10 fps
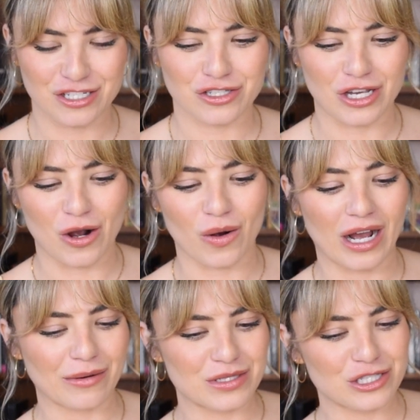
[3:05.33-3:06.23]
So
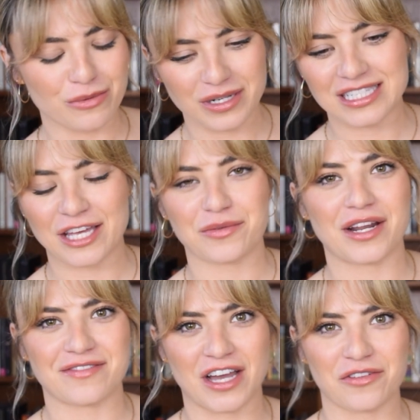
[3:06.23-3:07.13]
I was super excited when
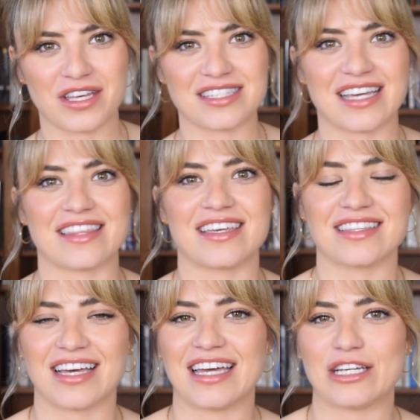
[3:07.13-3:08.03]
I found this. I think
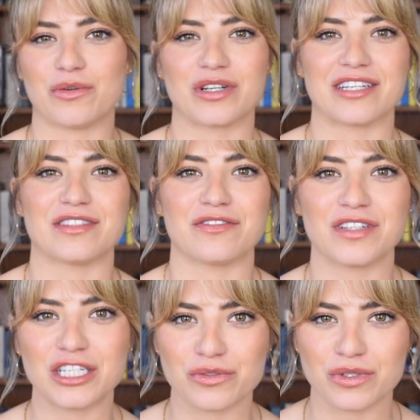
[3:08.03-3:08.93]
that it will give the
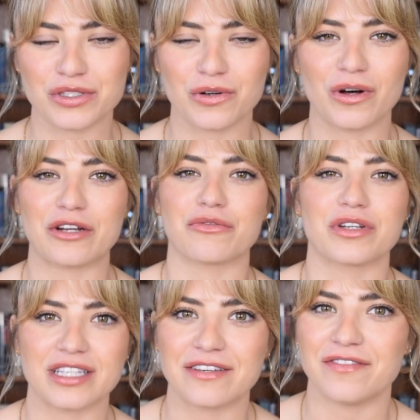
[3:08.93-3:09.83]
finished result a
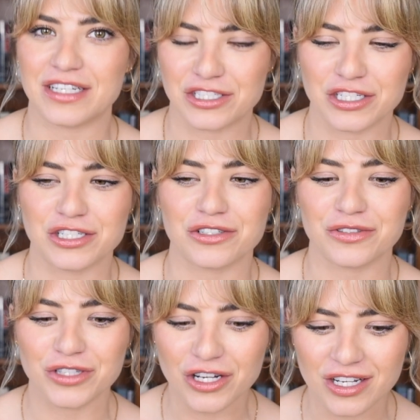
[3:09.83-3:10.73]
really vintage
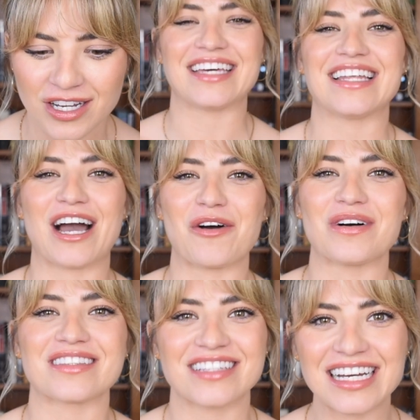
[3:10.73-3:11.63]
look. And
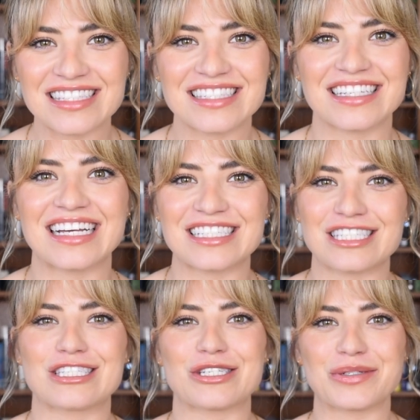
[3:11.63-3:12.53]
now let's
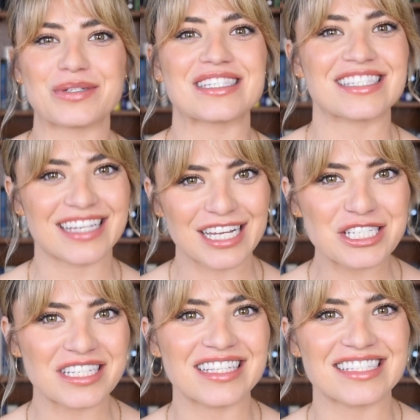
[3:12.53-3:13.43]
get to
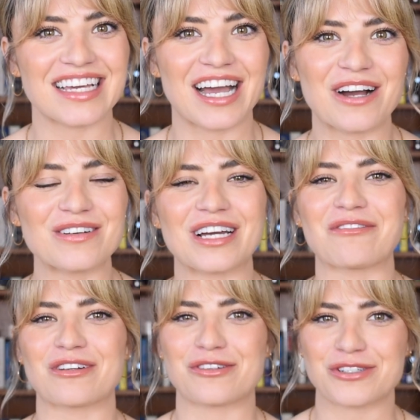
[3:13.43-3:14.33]
sketching this out. I
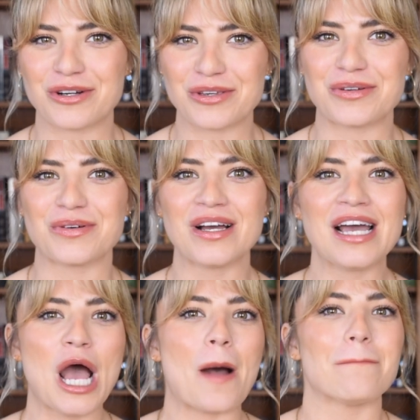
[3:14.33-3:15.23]
want to show you
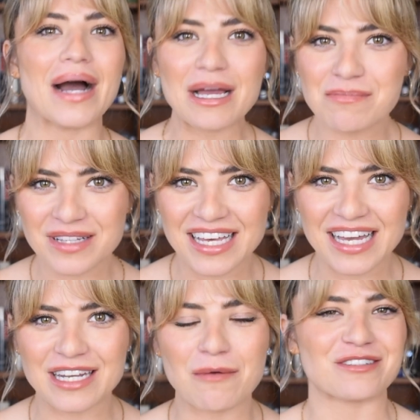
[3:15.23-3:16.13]
my
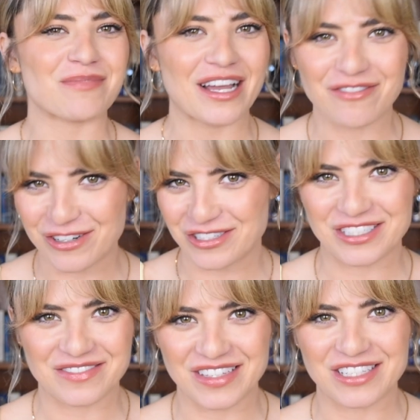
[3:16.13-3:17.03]
plan for my
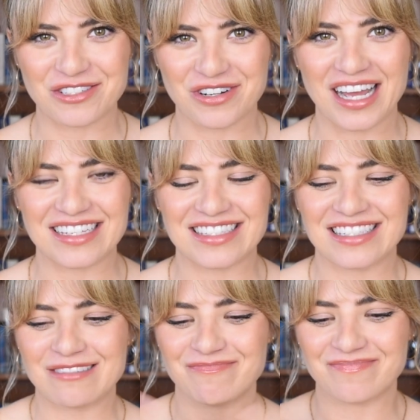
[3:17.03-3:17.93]
version of this dress.